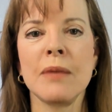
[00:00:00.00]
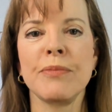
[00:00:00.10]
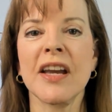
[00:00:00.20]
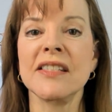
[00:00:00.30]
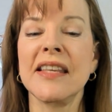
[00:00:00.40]

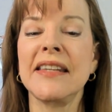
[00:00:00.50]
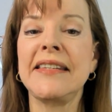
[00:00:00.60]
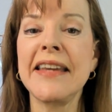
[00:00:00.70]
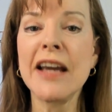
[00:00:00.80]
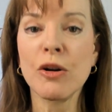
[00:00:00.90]
Because the
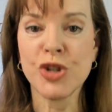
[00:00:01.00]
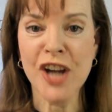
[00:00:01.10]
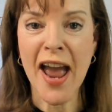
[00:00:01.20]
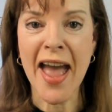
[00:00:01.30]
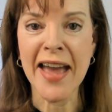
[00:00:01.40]

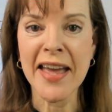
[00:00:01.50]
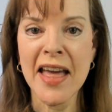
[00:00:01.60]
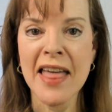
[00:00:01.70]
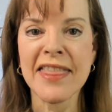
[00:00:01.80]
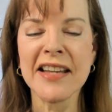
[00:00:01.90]

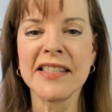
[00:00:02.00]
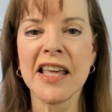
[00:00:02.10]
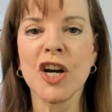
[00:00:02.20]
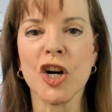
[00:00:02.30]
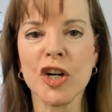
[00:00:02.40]
DOJ thinks
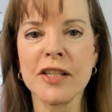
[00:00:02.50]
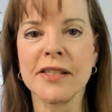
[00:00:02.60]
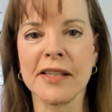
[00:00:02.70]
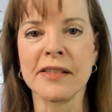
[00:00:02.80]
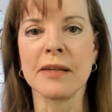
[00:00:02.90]
the current
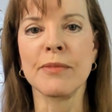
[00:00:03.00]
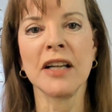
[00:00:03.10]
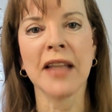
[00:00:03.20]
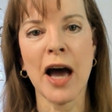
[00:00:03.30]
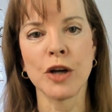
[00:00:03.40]
system
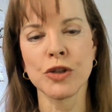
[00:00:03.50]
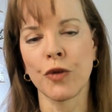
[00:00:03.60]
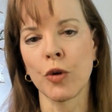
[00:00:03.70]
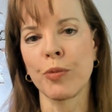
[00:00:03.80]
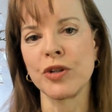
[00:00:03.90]
allows
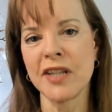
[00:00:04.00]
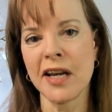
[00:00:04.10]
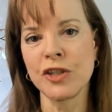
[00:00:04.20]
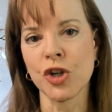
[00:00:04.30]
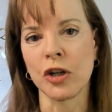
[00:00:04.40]
for
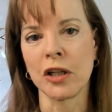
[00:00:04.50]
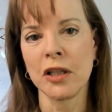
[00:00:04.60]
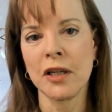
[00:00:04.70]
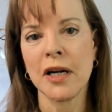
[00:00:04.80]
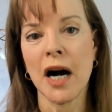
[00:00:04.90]

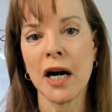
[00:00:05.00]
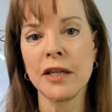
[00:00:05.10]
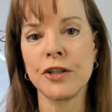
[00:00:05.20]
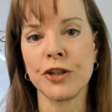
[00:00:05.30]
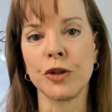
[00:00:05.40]
potential
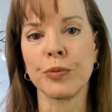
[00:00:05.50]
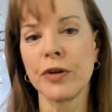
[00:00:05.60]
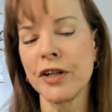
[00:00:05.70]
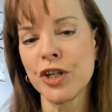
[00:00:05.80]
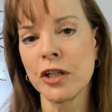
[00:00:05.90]
undue
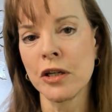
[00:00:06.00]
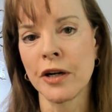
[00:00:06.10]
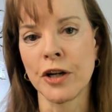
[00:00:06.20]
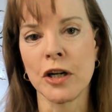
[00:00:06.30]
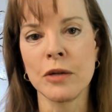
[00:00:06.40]
pressure
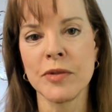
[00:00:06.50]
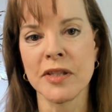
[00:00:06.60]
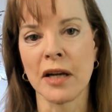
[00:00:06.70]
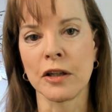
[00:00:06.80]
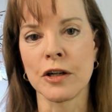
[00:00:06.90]
on home
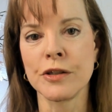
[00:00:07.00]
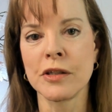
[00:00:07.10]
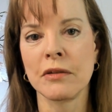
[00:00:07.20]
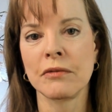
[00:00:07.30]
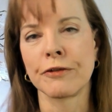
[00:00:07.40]

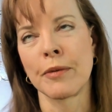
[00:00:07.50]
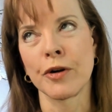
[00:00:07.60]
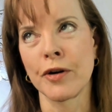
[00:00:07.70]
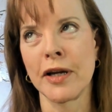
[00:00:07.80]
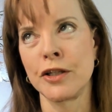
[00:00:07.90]
sellers from
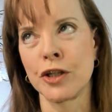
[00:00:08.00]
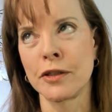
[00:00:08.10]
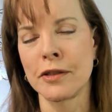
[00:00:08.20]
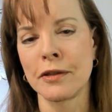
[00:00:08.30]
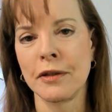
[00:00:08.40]
their
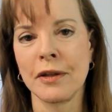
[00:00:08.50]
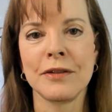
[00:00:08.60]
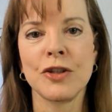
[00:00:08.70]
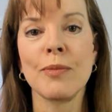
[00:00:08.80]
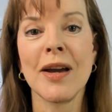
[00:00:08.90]
agents
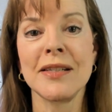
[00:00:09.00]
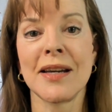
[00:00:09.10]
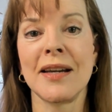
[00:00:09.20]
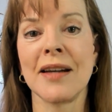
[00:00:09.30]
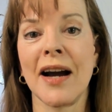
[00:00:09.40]
to
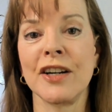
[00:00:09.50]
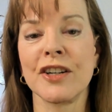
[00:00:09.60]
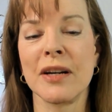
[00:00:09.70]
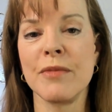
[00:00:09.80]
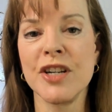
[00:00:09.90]
maintain higher
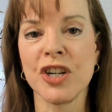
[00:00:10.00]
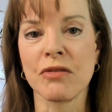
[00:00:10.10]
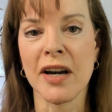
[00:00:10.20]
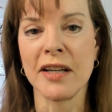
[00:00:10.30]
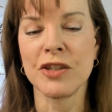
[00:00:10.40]
commission
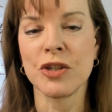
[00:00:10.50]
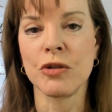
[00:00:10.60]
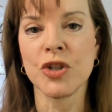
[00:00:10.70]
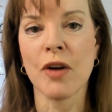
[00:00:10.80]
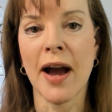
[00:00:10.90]
rates to
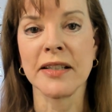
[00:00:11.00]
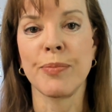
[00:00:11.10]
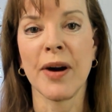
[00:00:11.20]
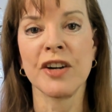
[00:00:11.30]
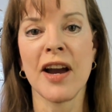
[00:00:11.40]
attract
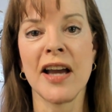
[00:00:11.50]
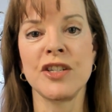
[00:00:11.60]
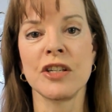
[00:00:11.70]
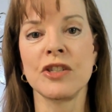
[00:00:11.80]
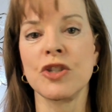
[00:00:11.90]
buyer
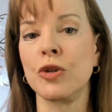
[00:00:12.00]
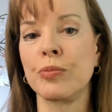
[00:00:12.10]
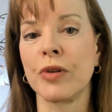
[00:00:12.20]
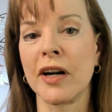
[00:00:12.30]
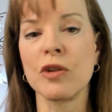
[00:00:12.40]
agents to
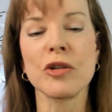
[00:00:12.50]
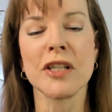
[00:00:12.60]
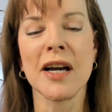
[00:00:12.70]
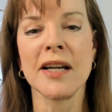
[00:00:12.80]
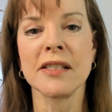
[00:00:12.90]

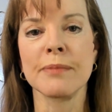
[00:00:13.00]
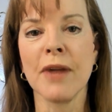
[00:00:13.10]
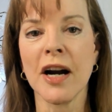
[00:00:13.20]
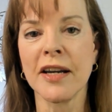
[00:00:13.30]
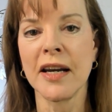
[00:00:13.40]
prioritize the
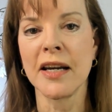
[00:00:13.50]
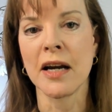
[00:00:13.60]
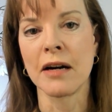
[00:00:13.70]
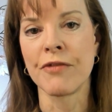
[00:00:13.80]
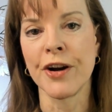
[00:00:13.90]
marketing
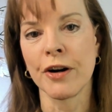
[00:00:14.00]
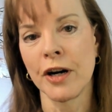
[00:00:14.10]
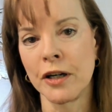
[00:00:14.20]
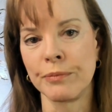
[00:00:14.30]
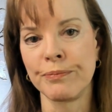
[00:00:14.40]
of their
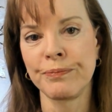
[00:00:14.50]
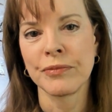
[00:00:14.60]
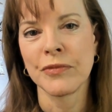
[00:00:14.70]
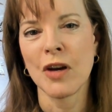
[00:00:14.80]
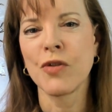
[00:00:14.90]
home.
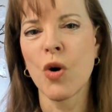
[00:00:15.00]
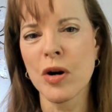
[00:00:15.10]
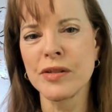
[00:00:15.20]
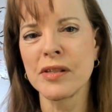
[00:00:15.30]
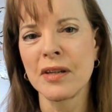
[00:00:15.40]
Of
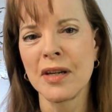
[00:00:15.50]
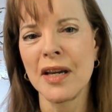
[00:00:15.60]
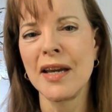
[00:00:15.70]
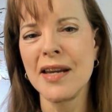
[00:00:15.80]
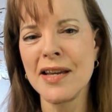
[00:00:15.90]
course,
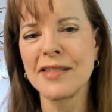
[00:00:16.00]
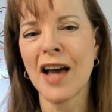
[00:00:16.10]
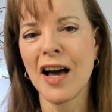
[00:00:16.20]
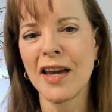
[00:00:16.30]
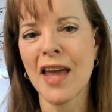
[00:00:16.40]
it is
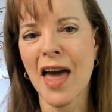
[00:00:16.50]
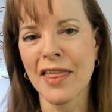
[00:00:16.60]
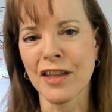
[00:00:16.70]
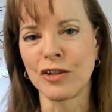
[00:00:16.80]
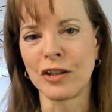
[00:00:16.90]

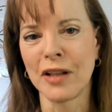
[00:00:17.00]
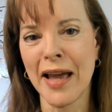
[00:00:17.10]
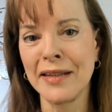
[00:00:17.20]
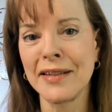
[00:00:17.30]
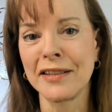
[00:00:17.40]
unethical
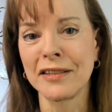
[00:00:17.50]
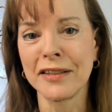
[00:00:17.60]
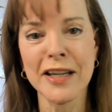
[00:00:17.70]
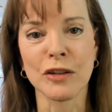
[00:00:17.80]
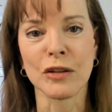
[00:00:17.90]
and
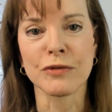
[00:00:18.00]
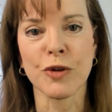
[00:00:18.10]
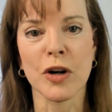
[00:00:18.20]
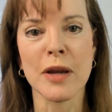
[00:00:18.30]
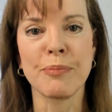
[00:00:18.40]
illegal
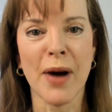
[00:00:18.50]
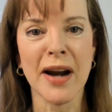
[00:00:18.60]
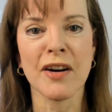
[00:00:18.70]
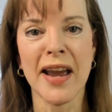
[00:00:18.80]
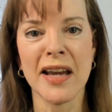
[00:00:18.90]
for a
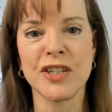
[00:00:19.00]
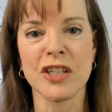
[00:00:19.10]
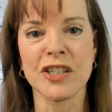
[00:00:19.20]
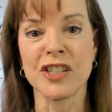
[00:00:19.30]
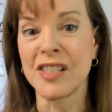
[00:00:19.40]
buyer
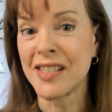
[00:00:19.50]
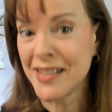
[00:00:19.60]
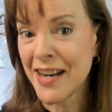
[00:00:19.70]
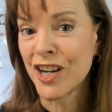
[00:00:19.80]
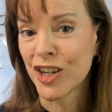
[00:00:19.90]
agent to
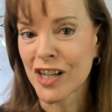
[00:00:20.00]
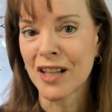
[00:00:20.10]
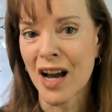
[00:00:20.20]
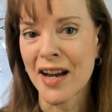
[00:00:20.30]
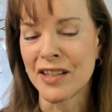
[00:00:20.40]
steer
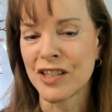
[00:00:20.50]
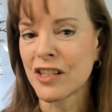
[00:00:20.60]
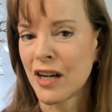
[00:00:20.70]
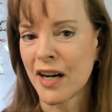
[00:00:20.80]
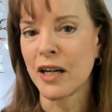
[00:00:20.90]
clients
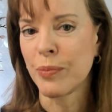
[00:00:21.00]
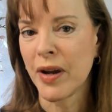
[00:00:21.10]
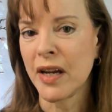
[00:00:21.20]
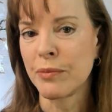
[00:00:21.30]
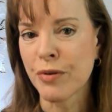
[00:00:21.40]
to higher
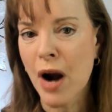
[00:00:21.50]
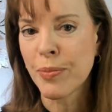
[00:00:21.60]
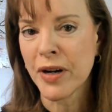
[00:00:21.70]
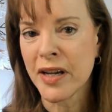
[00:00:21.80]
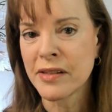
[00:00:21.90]
paying
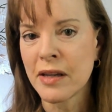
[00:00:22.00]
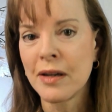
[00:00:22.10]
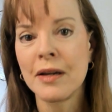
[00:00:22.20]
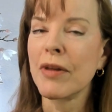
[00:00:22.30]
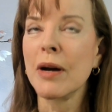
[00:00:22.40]
properties,
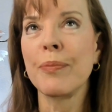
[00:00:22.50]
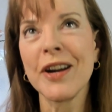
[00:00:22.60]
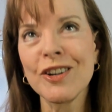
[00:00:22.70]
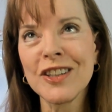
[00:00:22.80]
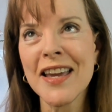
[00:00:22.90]
but
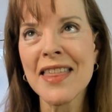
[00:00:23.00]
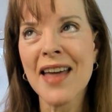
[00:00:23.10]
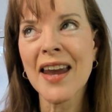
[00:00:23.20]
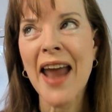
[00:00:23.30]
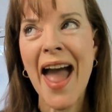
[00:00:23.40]
apparently
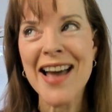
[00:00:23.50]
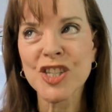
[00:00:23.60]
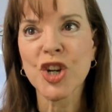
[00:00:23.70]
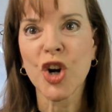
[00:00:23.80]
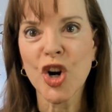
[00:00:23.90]
that
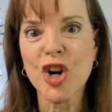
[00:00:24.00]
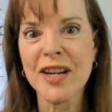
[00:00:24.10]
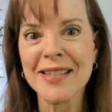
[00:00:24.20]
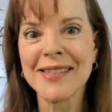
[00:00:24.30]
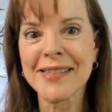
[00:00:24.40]
has
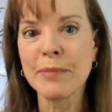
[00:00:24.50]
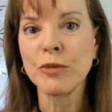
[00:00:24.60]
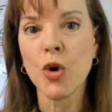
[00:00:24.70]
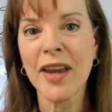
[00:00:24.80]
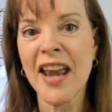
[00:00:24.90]
occurred in some
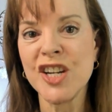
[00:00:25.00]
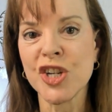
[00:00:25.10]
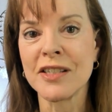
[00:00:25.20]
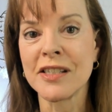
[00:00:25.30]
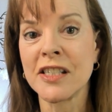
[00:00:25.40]

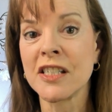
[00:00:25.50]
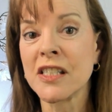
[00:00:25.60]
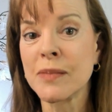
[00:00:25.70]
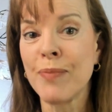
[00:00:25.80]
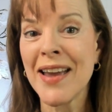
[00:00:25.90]
locations
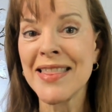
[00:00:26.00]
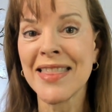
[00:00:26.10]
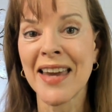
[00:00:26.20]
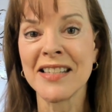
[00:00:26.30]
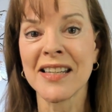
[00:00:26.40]
despite
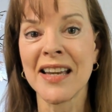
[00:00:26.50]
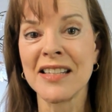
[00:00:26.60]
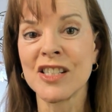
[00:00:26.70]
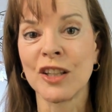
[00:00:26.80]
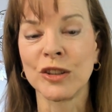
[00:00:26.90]
that it's
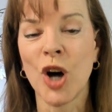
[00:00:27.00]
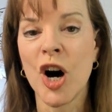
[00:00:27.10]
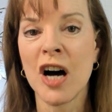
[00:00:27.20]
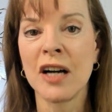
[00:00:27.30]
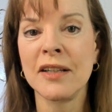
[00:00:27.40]
against the
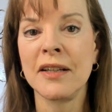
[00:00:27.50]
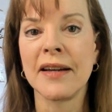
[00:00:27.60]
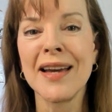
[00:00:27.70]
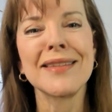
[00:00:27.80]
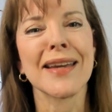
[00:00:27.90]
law
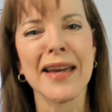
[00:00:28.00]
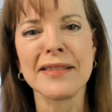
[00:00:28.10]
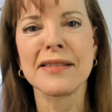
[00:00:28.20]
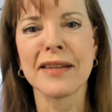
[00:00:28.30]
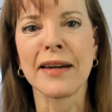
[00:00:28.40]
and
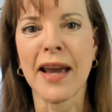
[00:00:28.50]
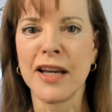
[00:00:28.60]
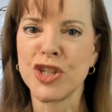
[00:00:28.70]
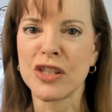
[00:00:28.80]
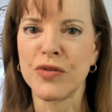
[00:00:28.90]
against an
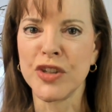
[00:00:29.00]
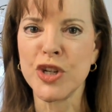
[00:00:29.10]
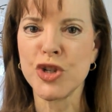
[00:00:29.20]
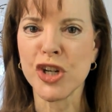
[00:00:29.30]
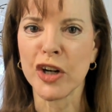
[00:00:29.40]
agent's
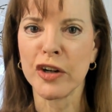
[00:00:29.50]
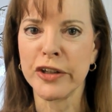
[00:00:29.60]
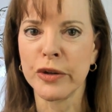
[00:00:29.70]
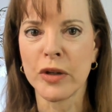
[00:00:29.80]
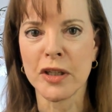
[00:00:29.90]
fiduciary
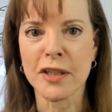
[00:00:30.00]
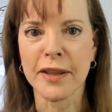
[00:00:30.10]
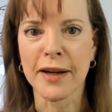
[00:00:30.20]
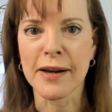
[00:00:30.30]
duty to their